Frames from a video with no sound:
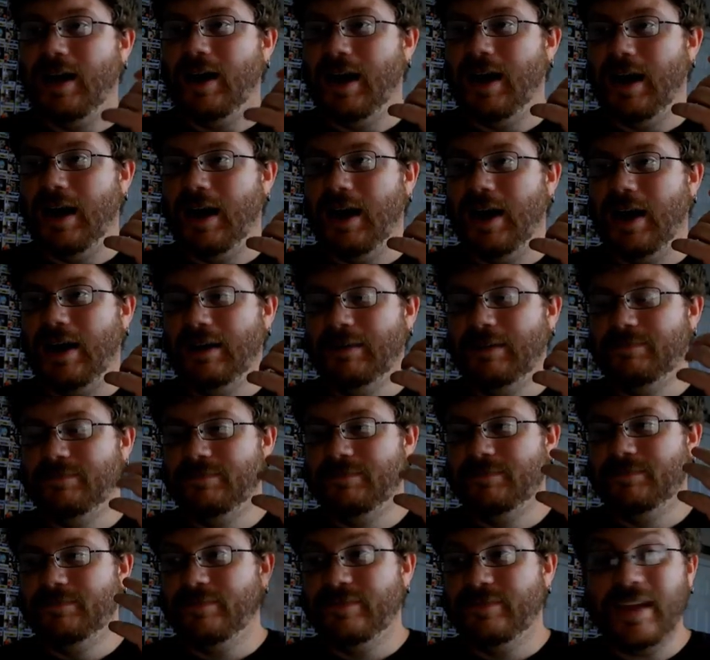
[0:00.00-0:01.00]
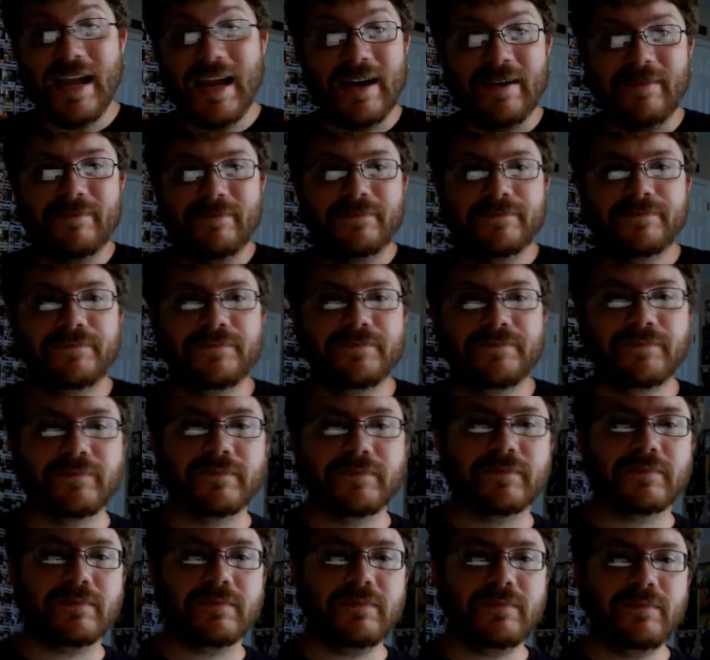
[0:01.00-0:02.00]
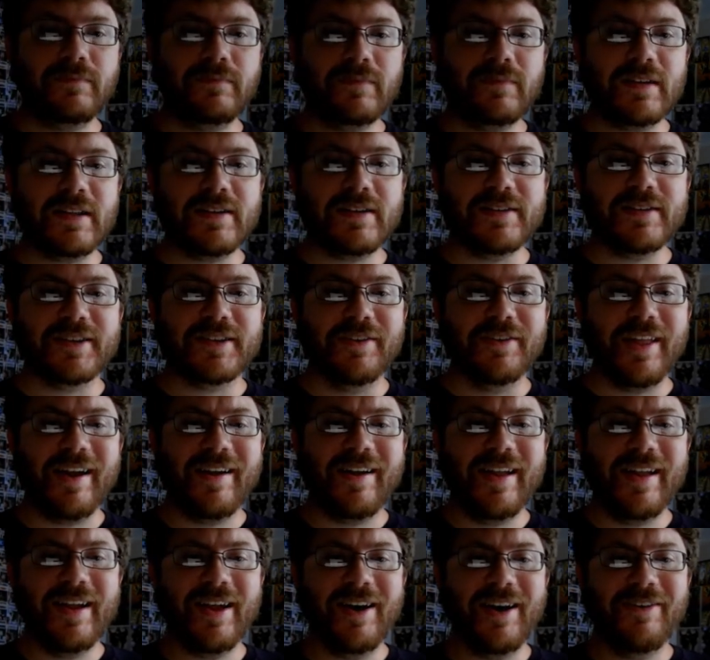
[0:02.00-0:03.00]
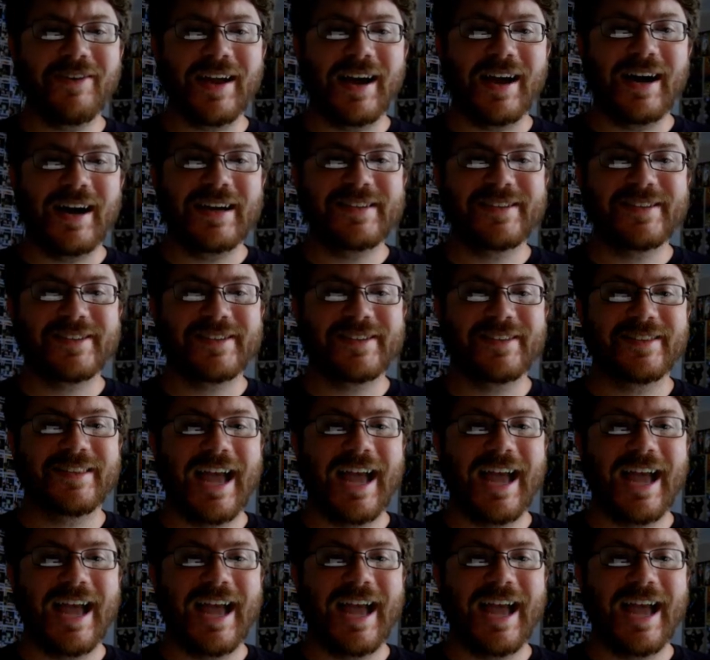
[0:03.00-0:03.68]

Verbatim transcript: Um, yeah. So there you go, guys.